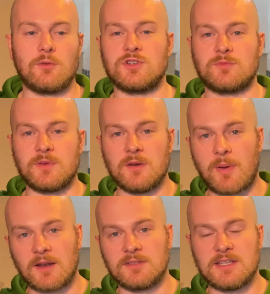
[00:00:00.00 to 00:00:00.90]
would just be a
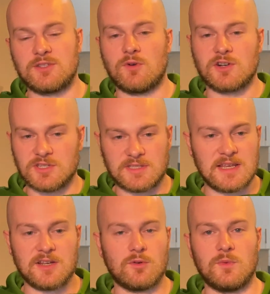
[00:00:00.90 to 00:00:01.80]
penalty to
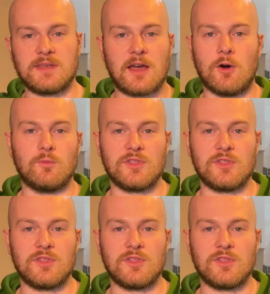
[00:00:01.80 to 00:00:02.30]
Argentina and we get on